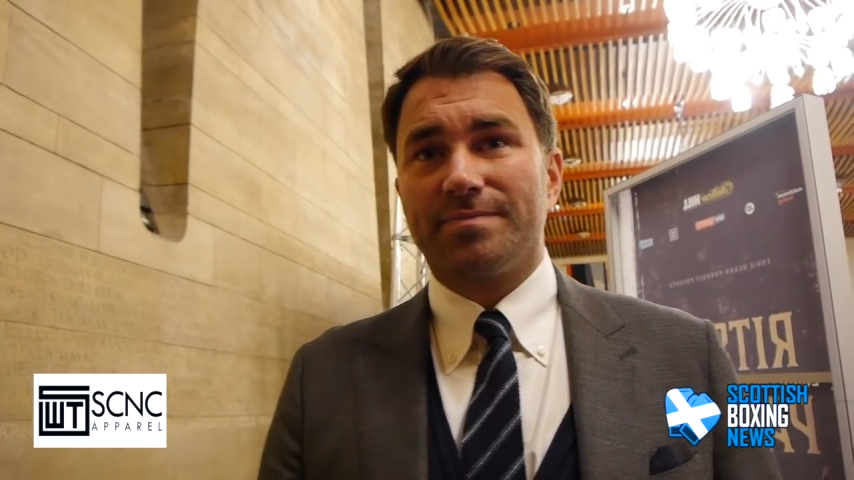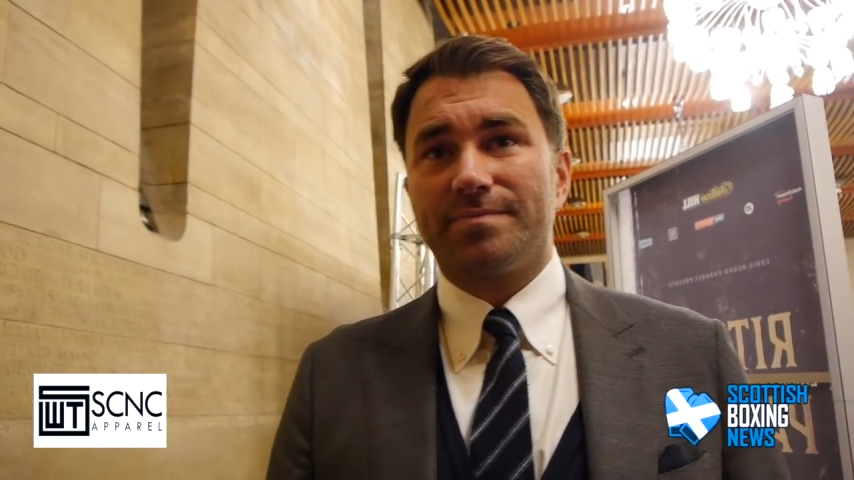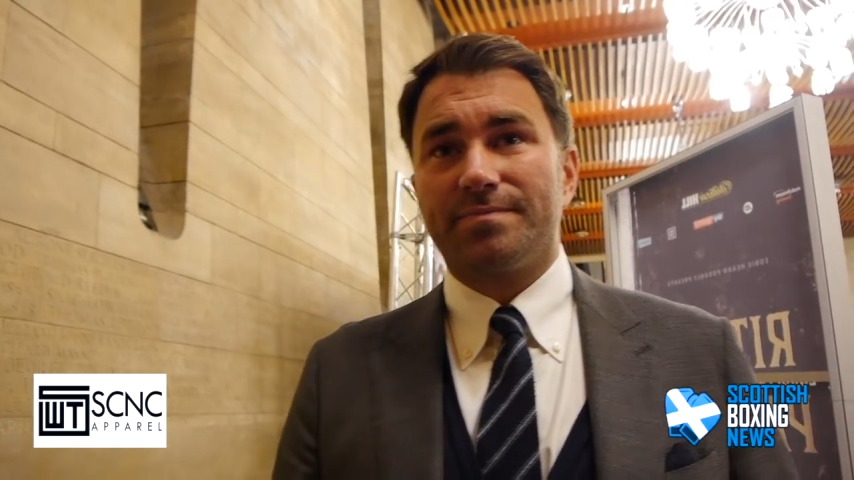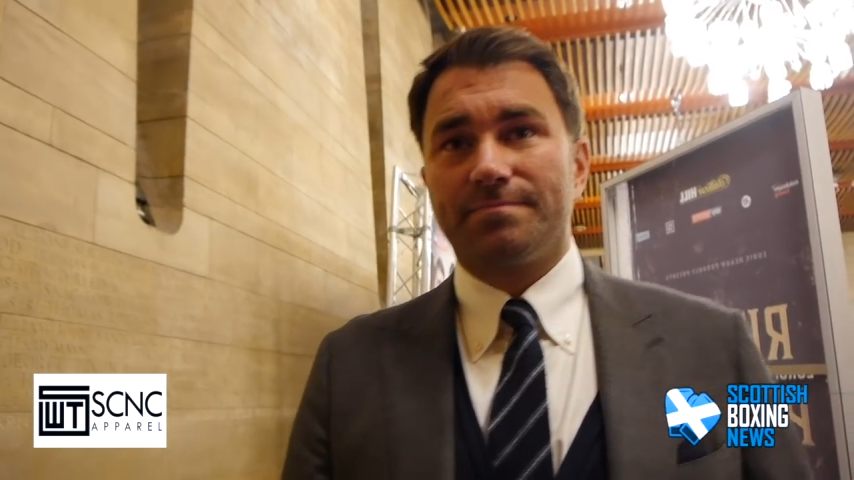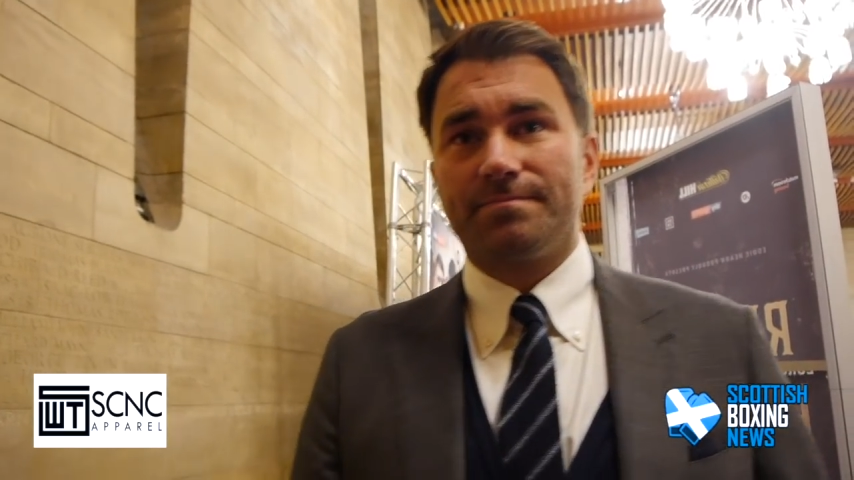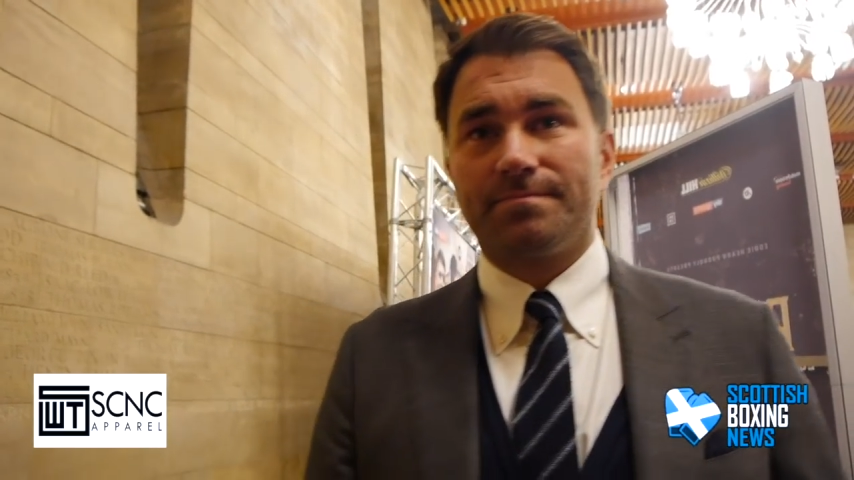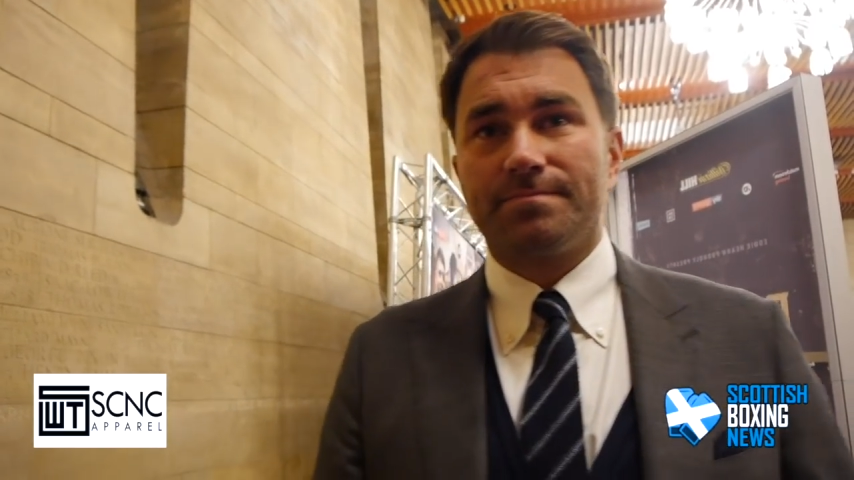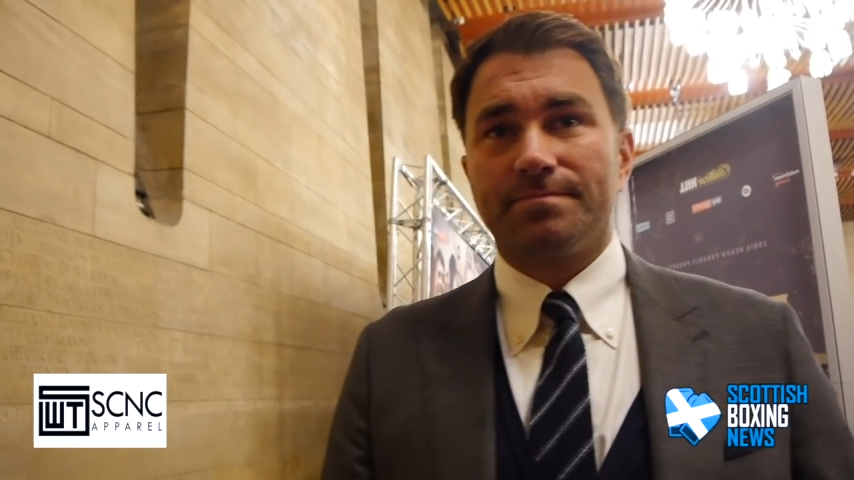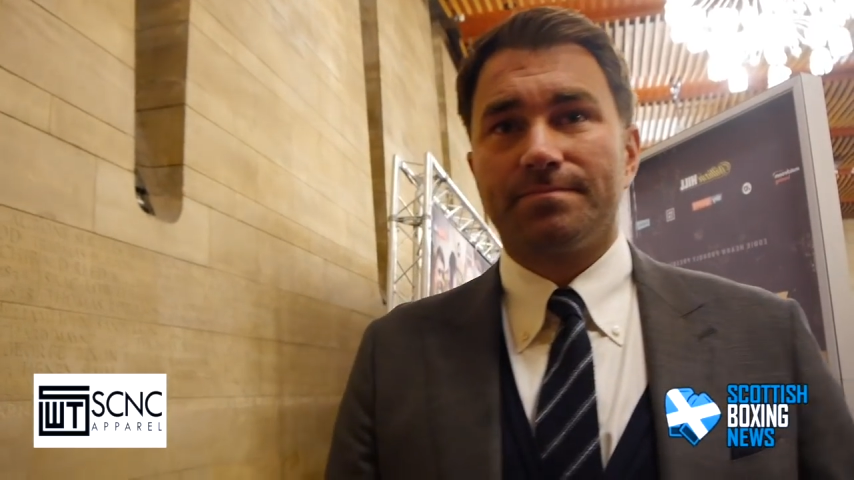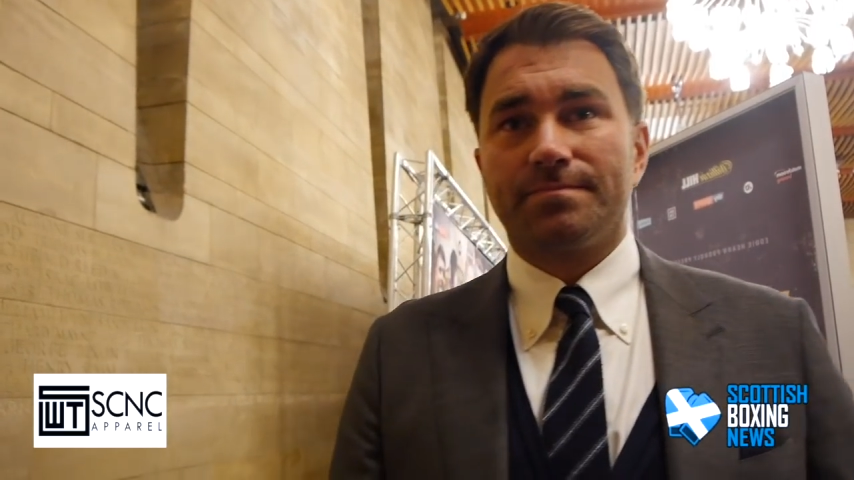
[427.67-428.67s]
Good stuff.
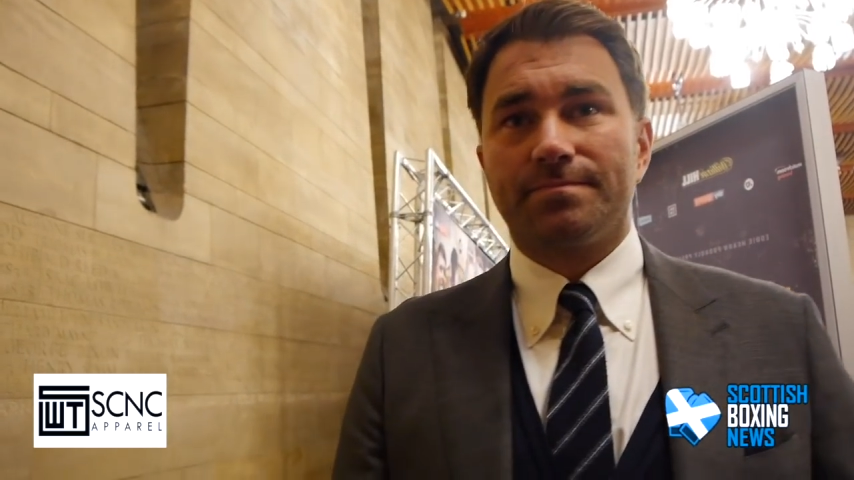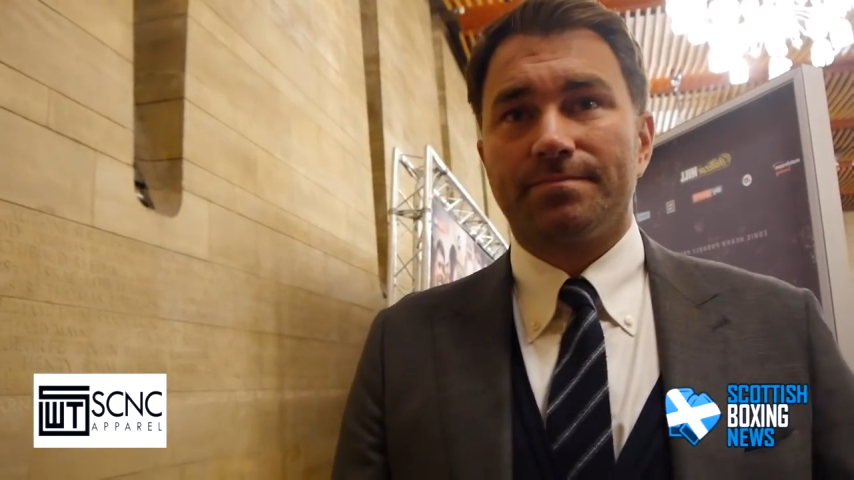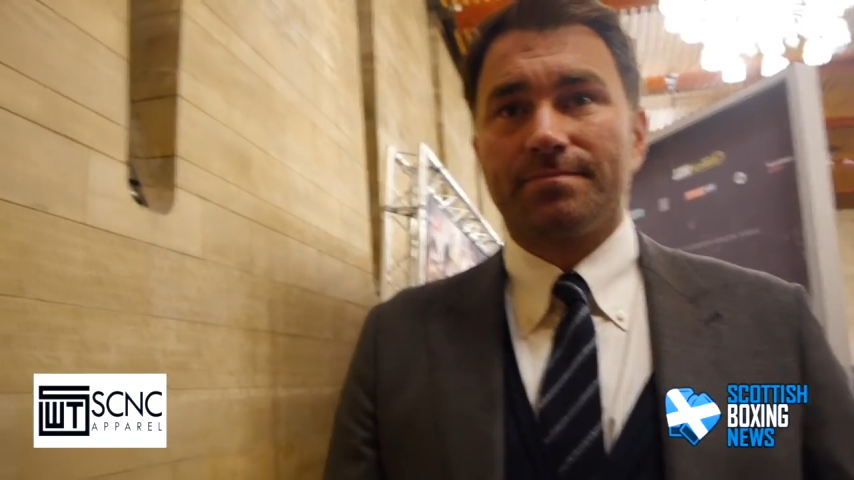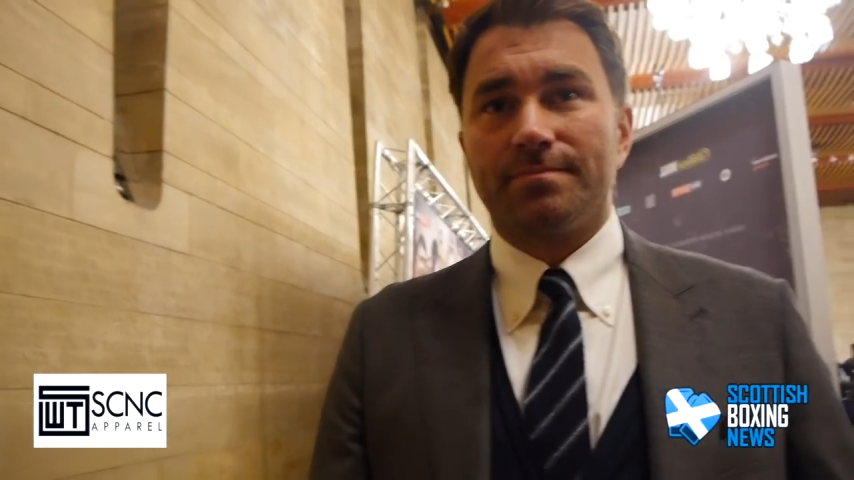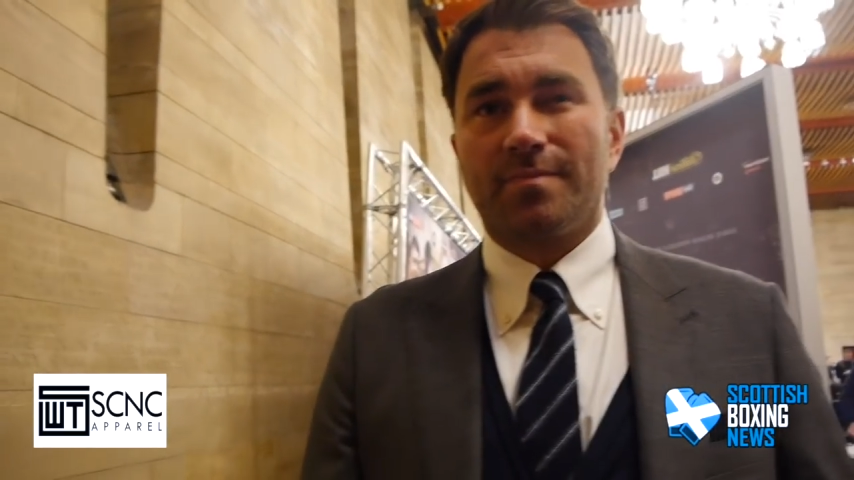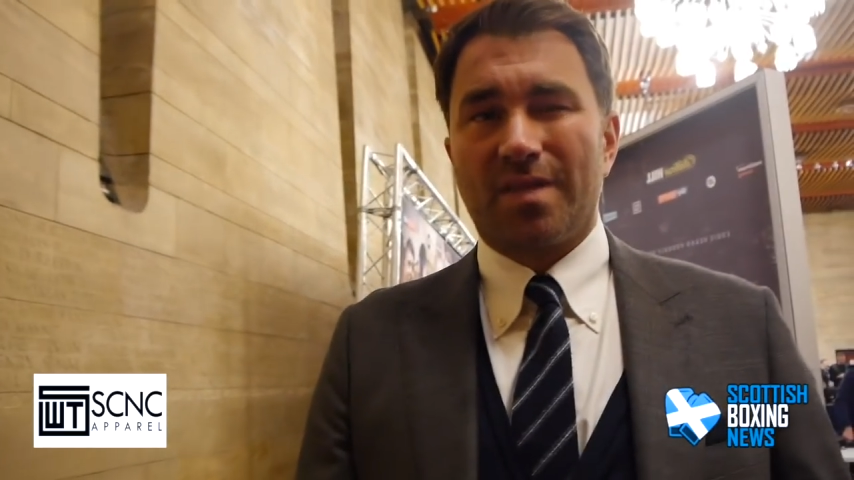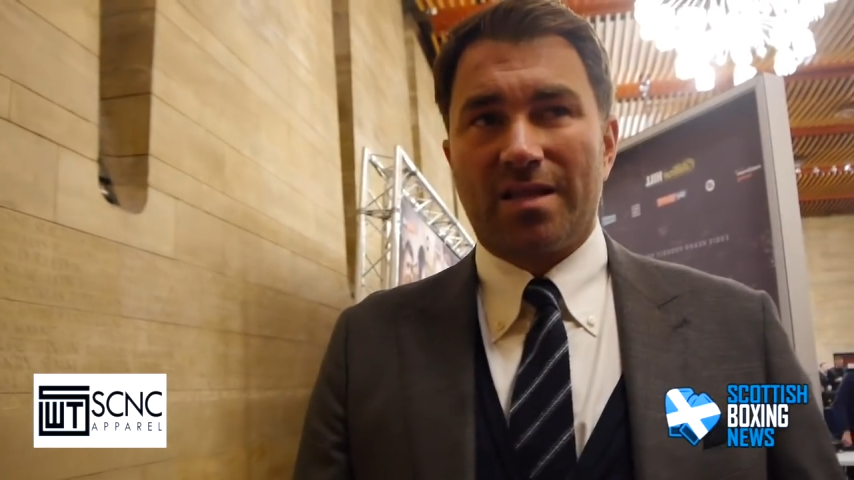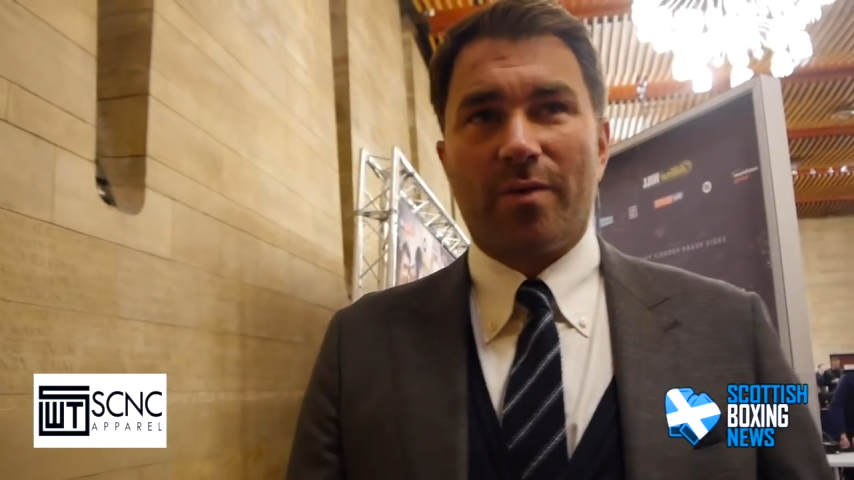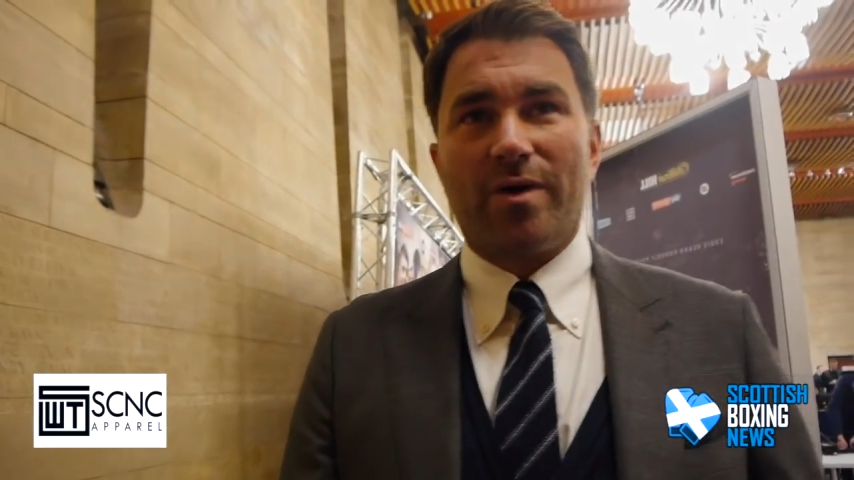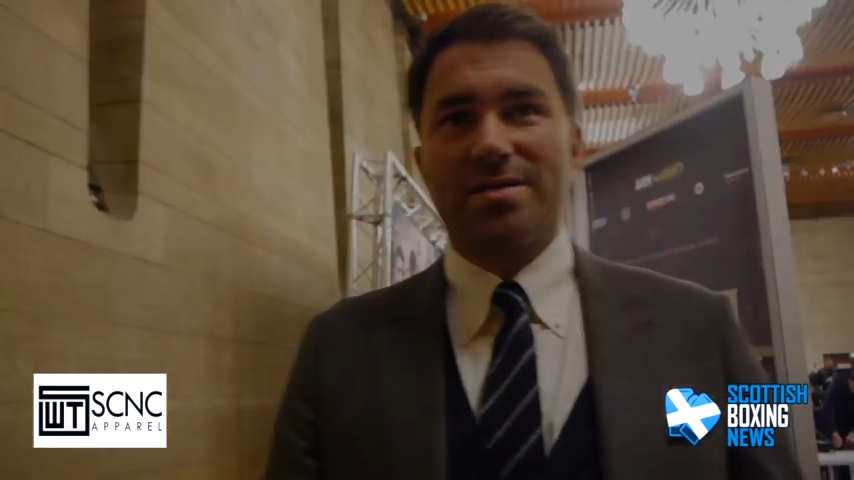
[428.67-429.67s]
Um, well, listen, thank you very much.
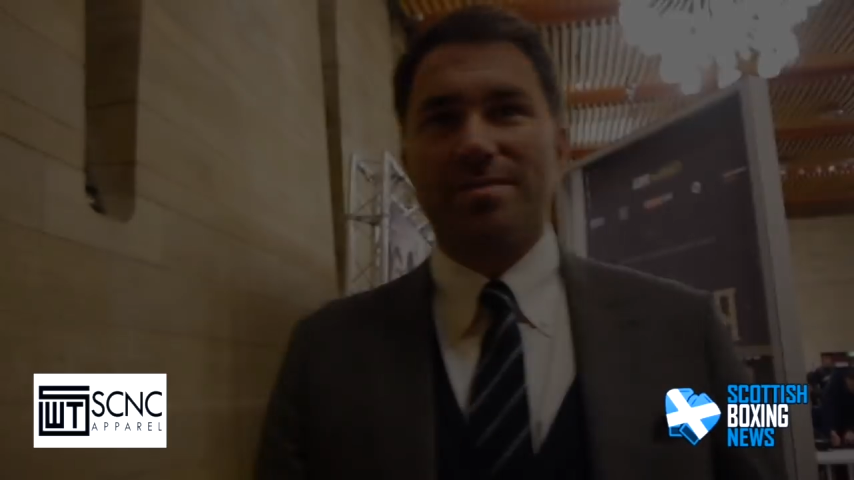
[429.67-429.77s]
No your